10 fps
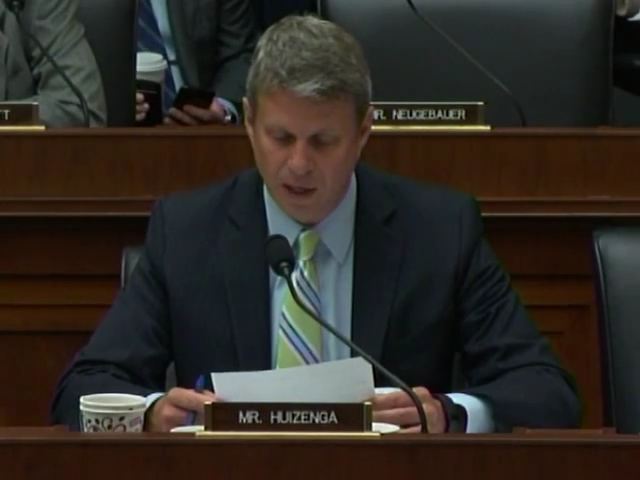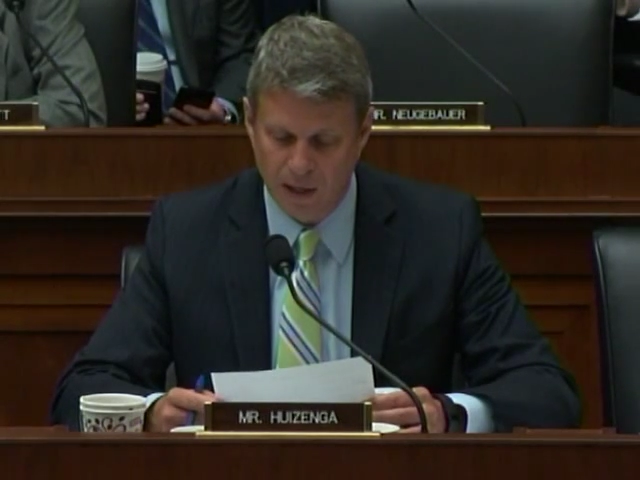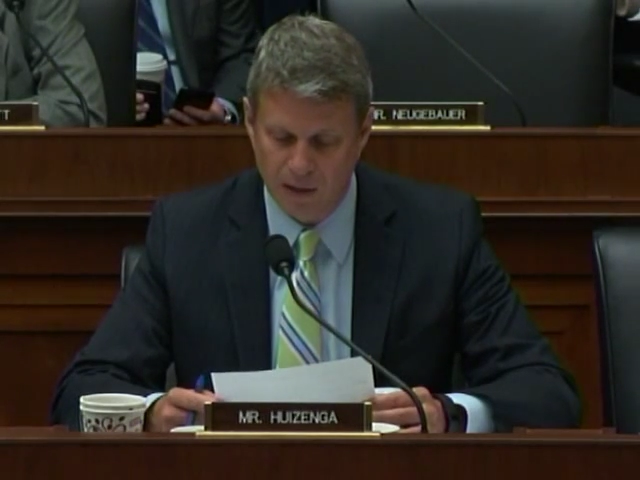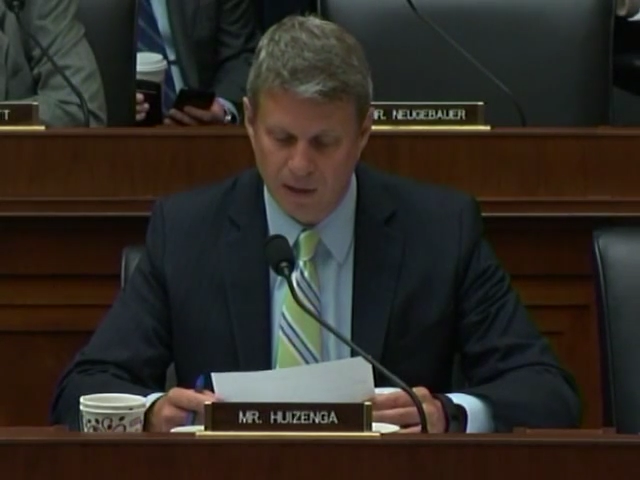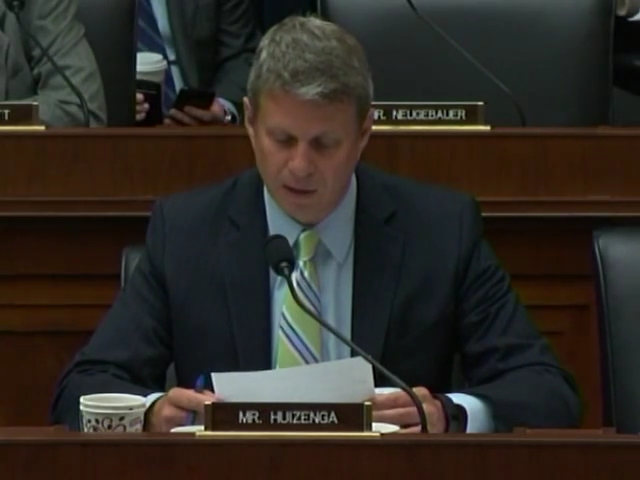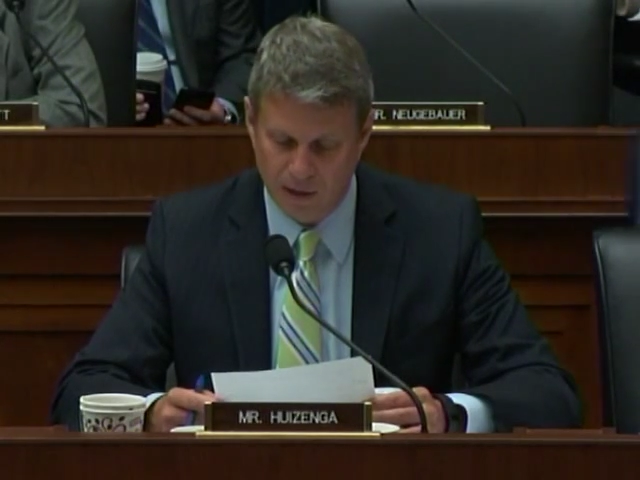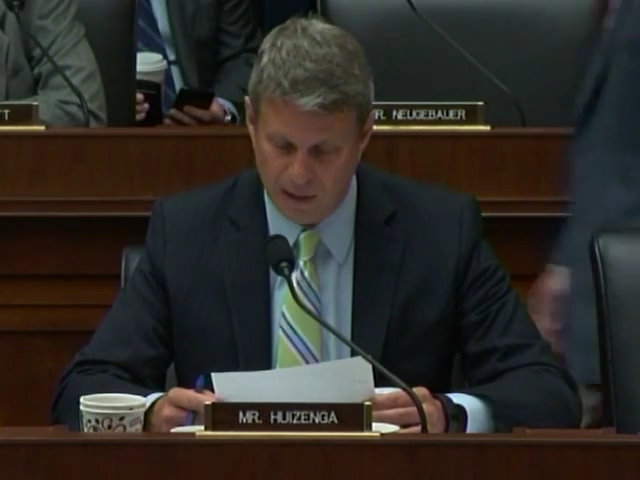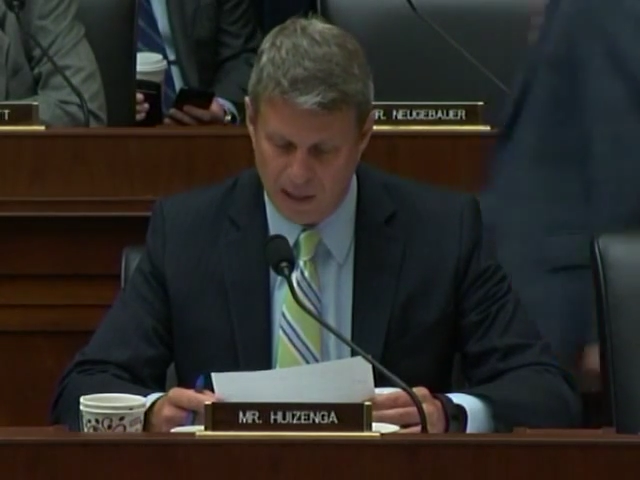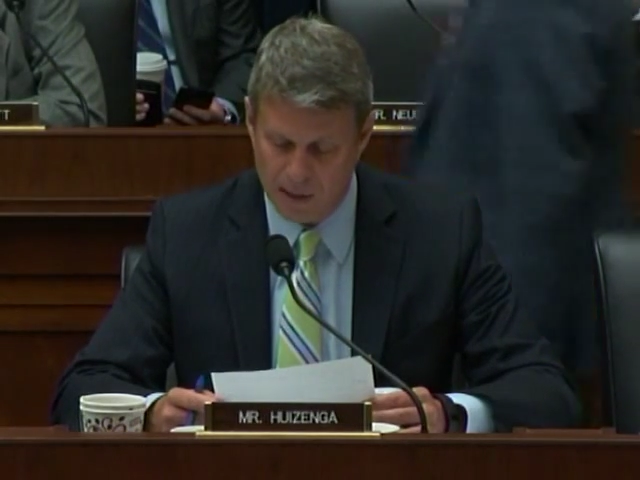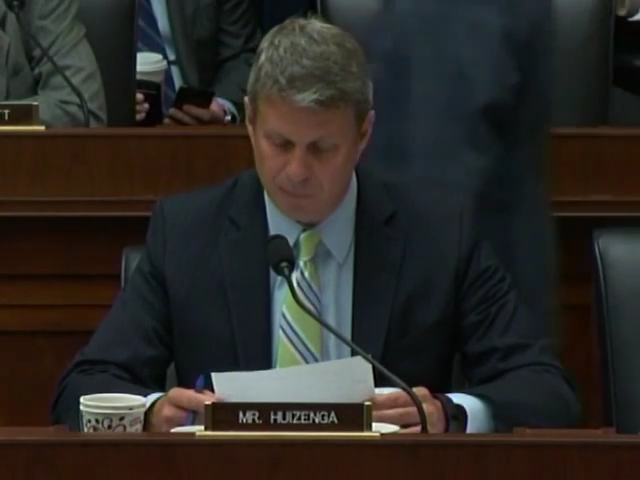
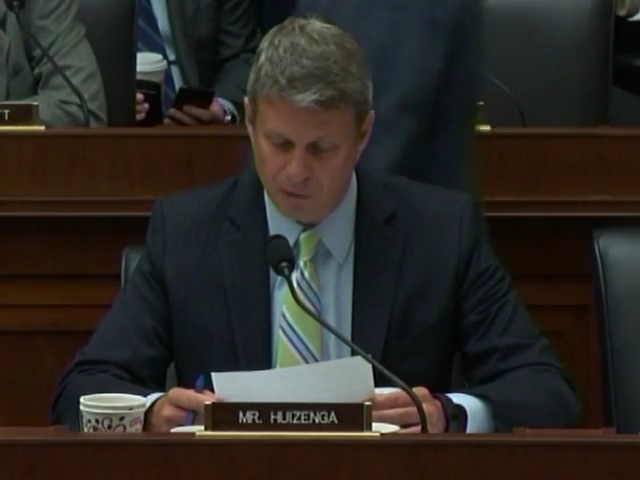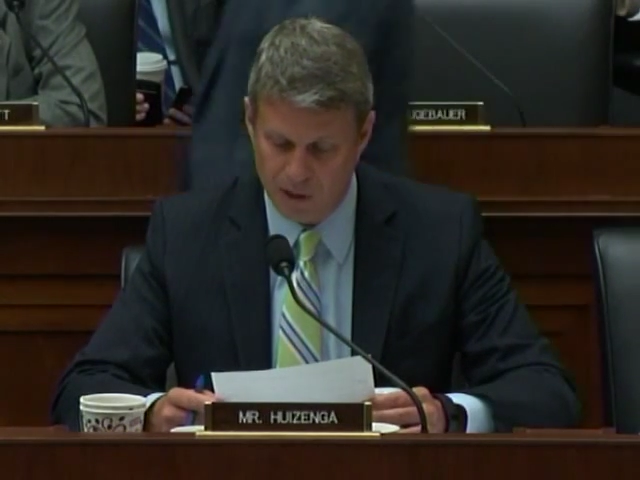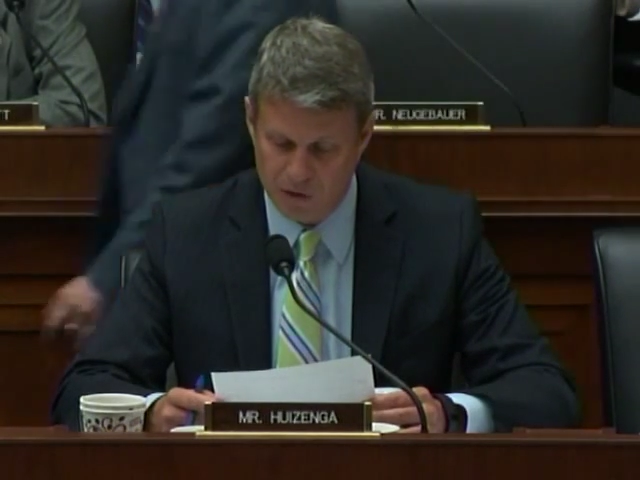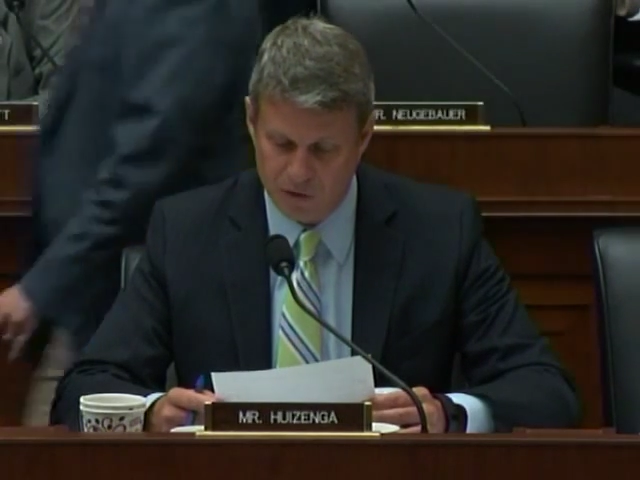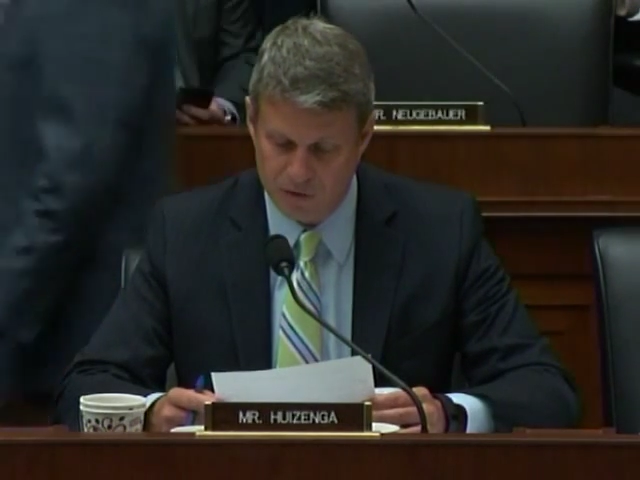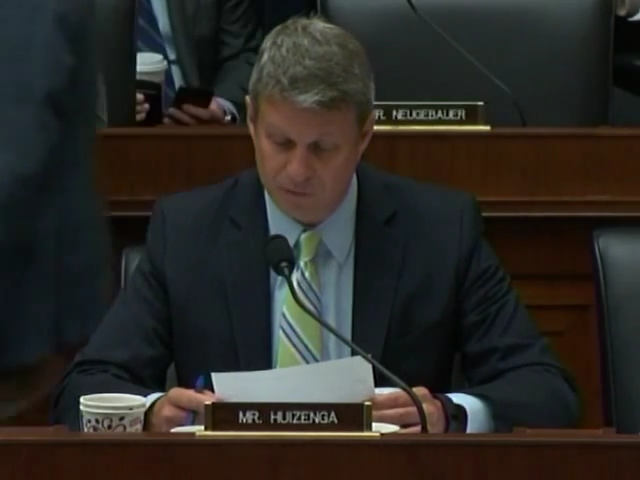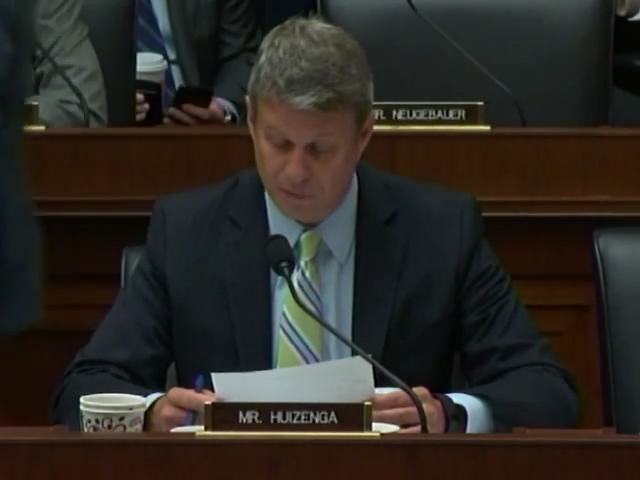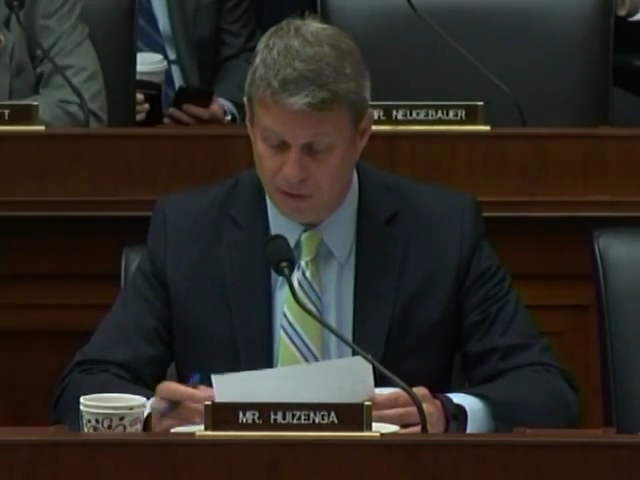and operations.